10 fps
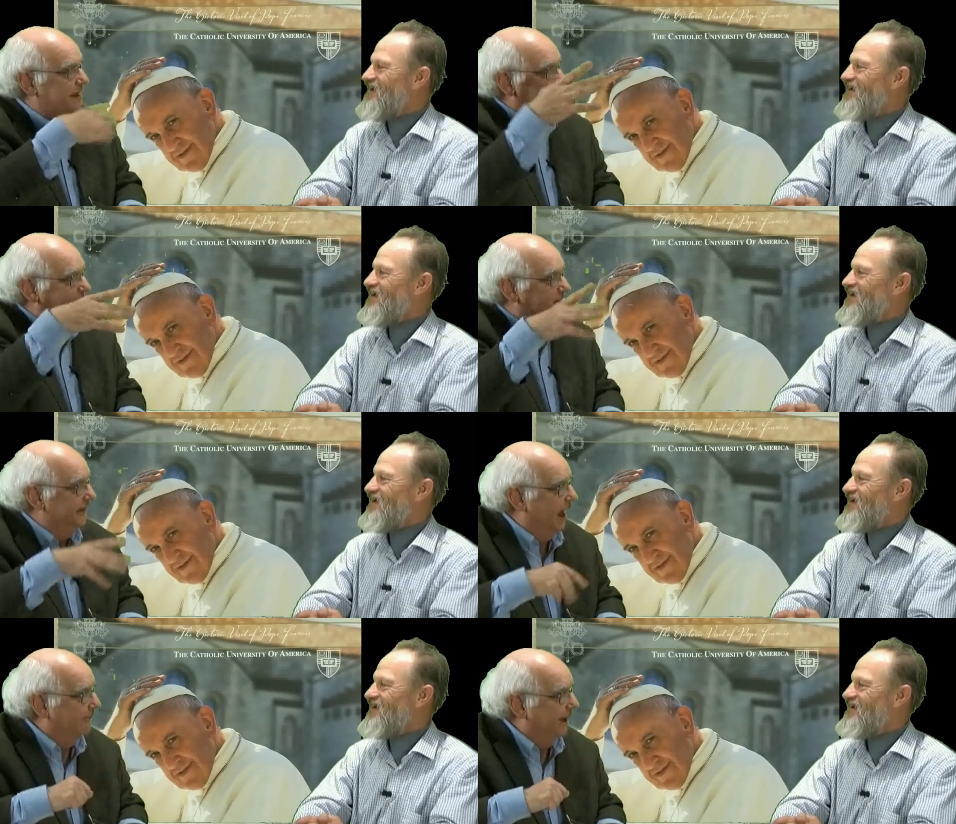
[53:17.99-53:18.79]
Speaker 1: them.
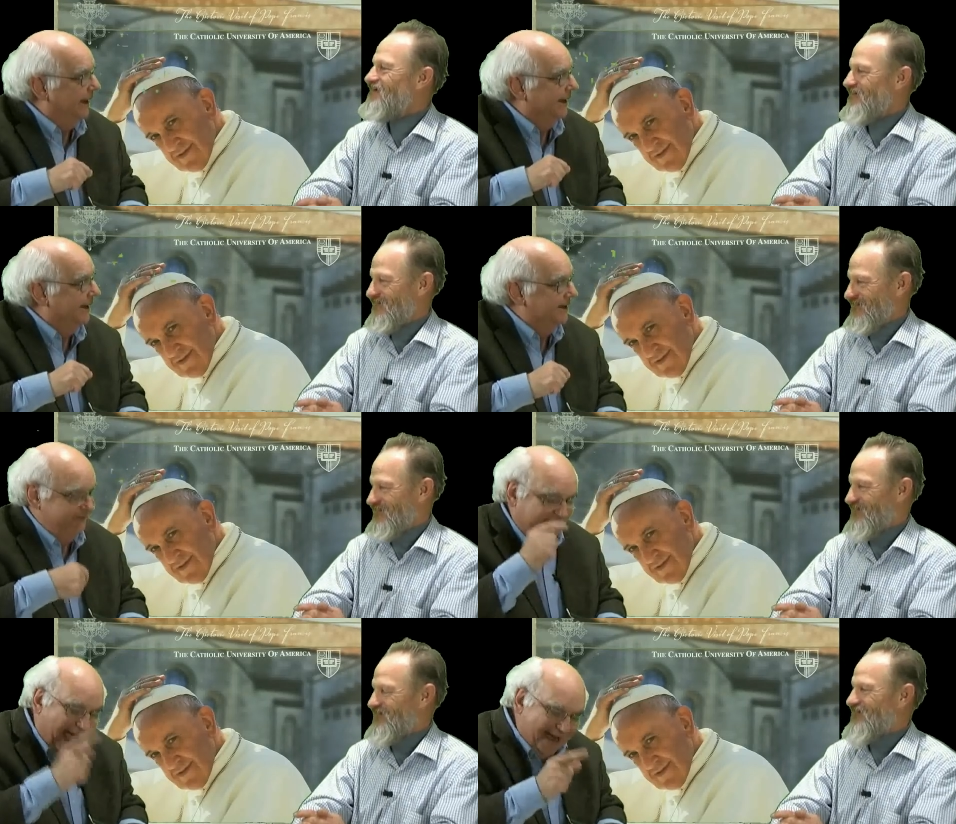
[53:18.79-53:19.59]

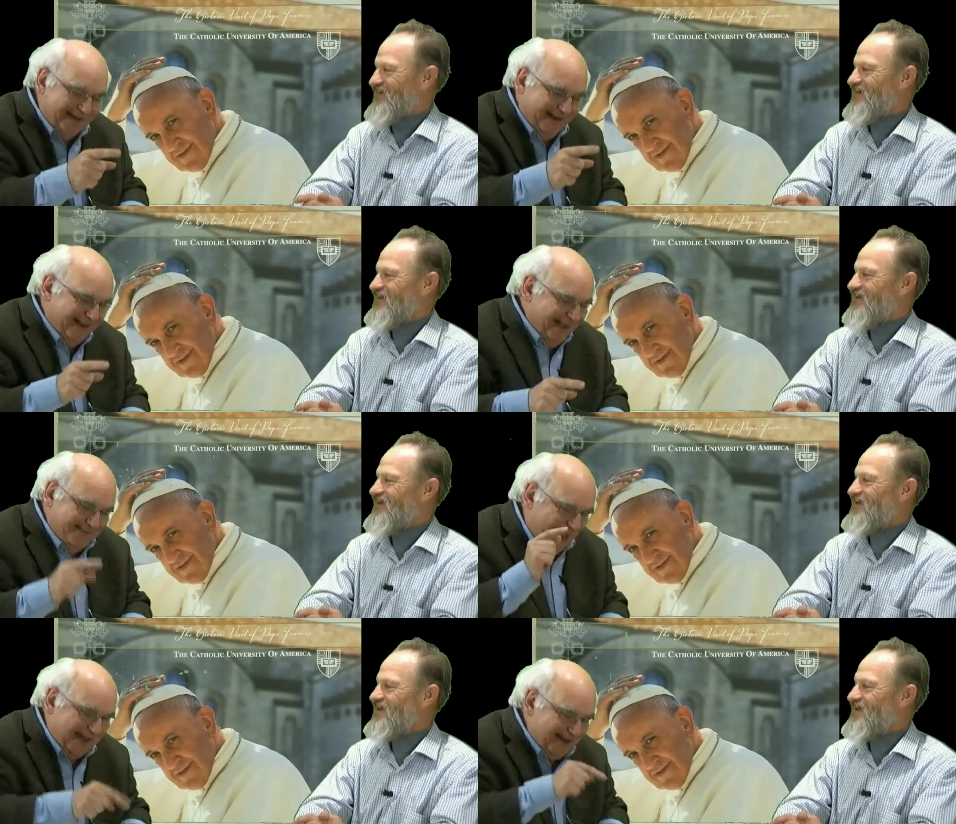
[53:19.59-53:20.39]
That, that I
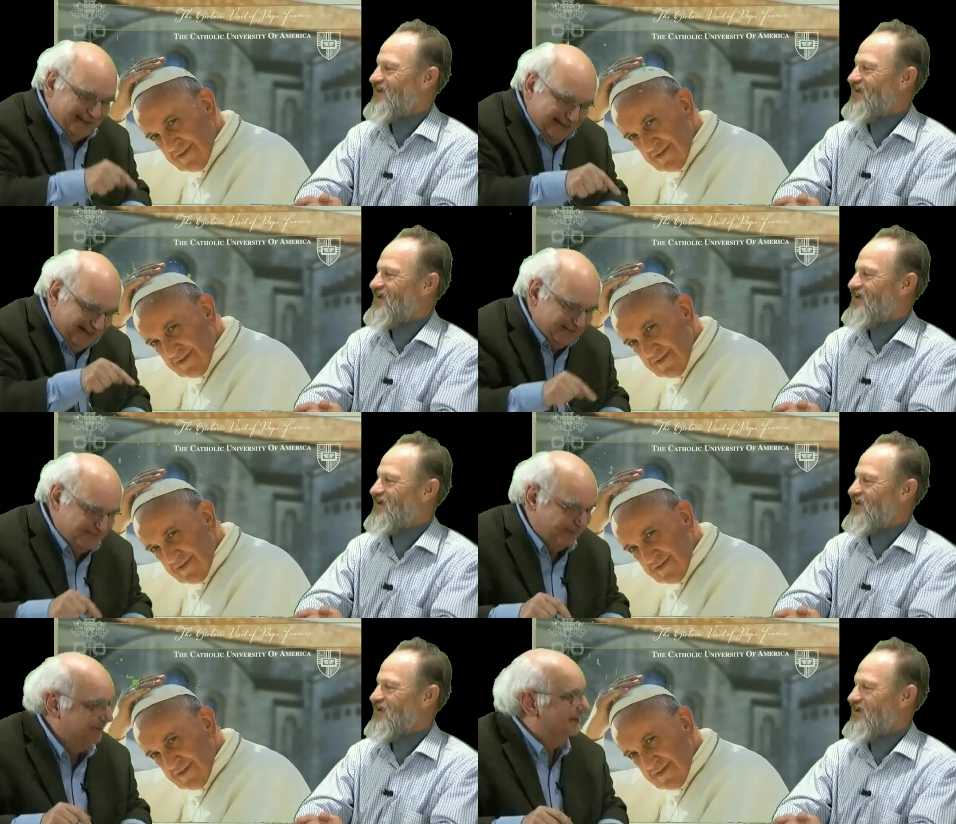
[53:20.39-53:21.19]
think is
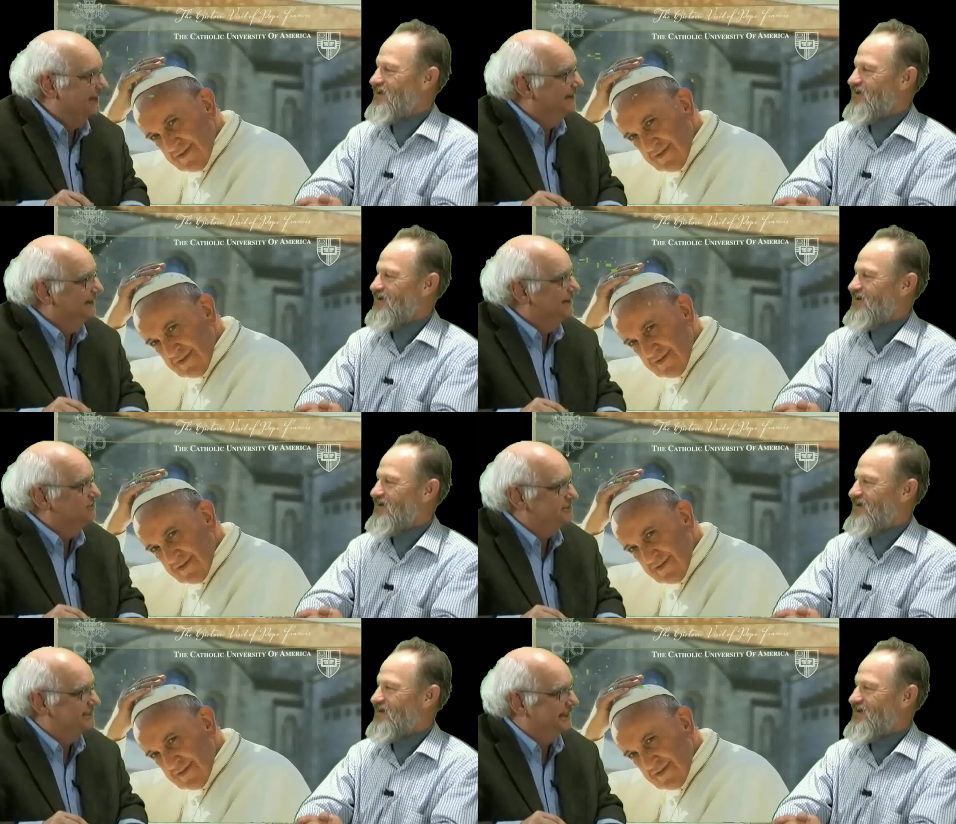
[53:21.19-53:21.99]
really an interesting
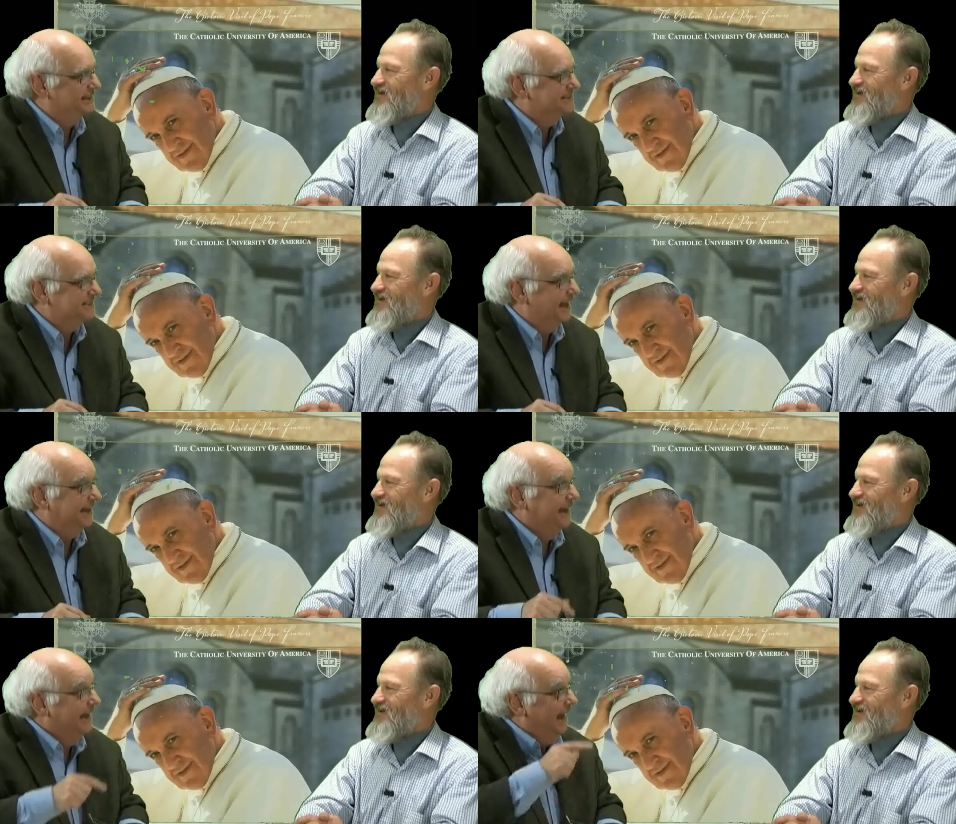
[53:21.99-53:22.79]
insight.
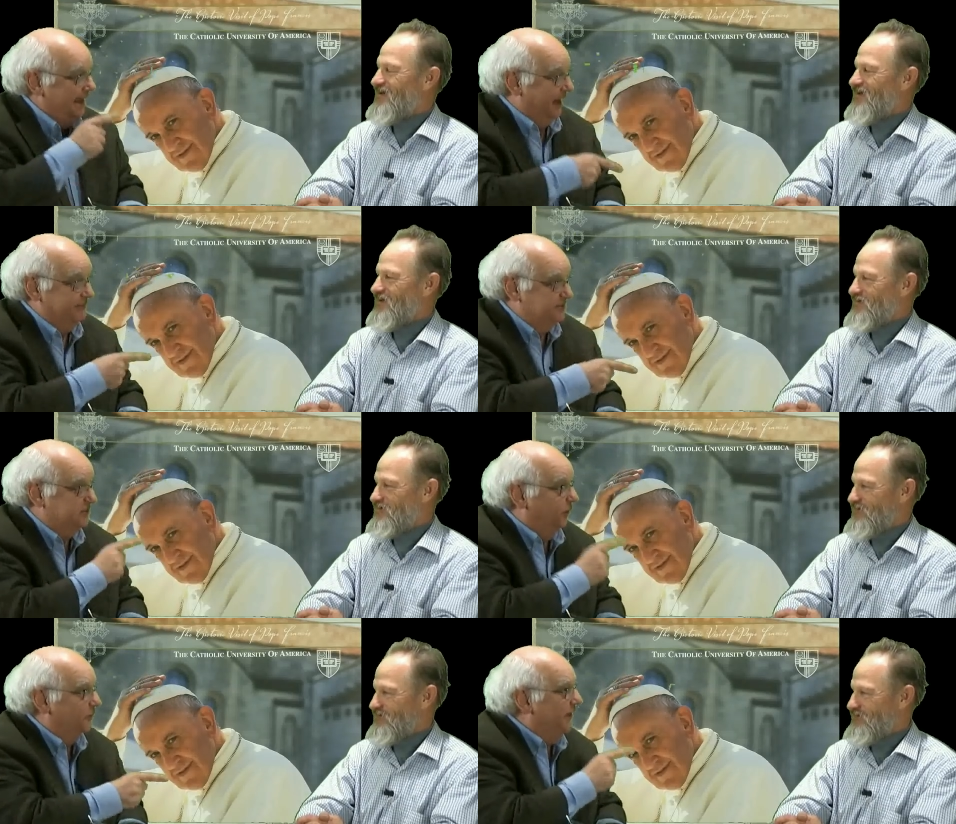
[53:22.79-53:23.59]
And I was told
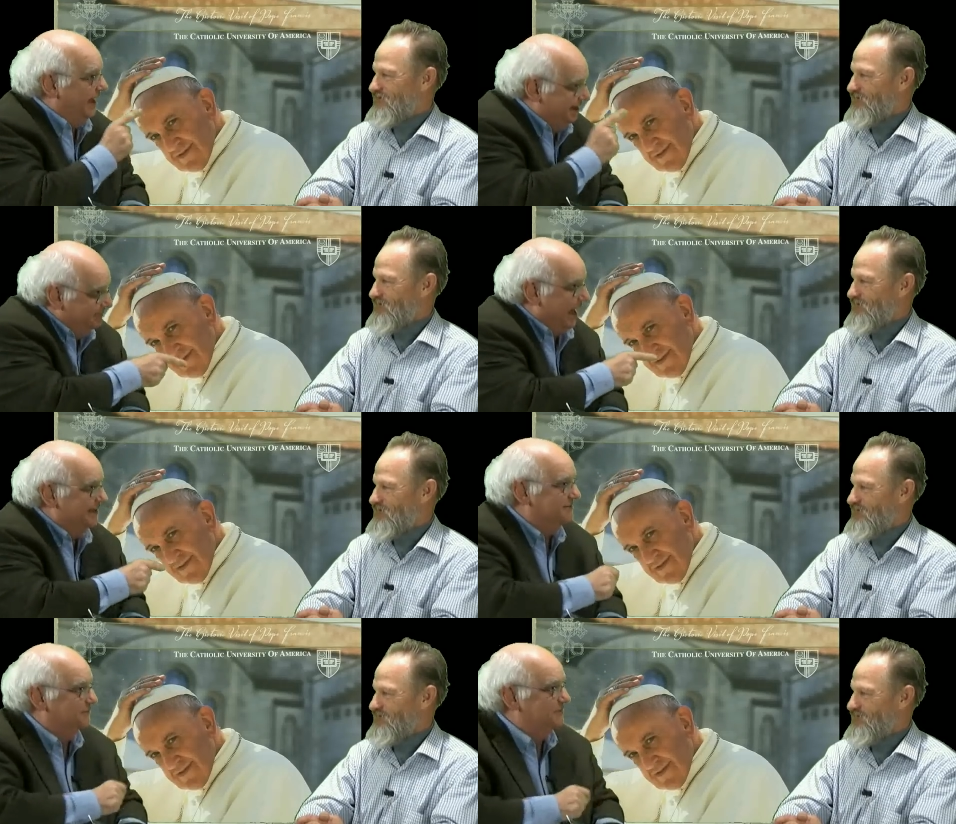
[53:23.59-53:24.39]
that in Madison,
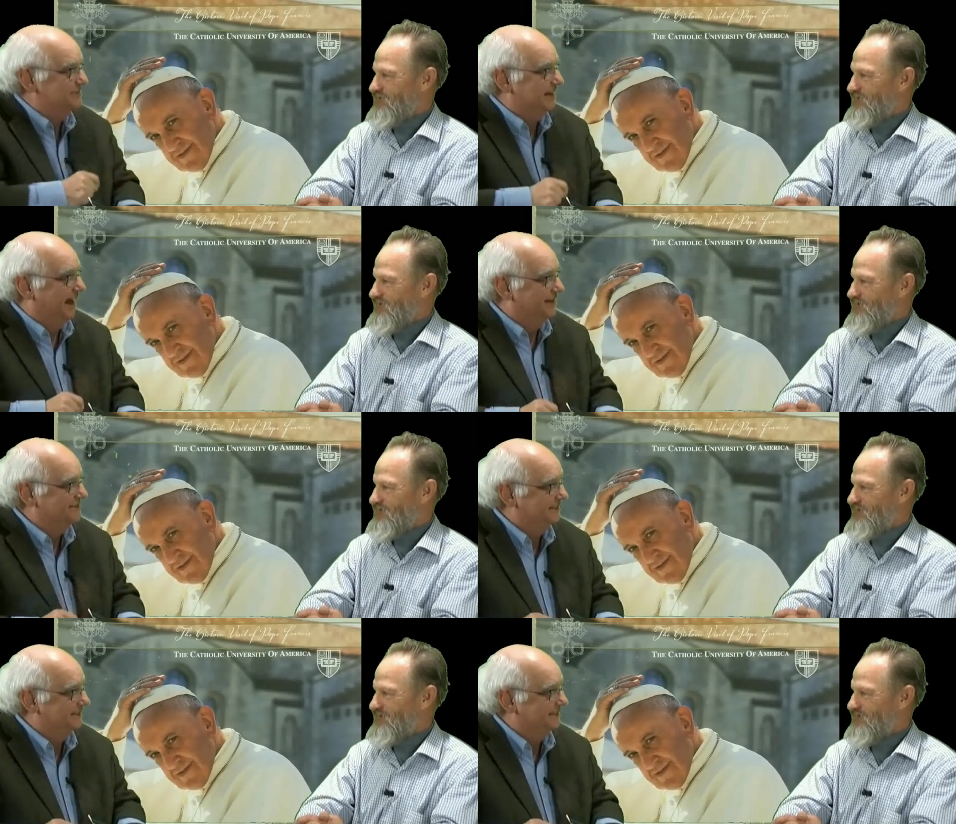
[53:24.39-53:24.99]
Wisconsin.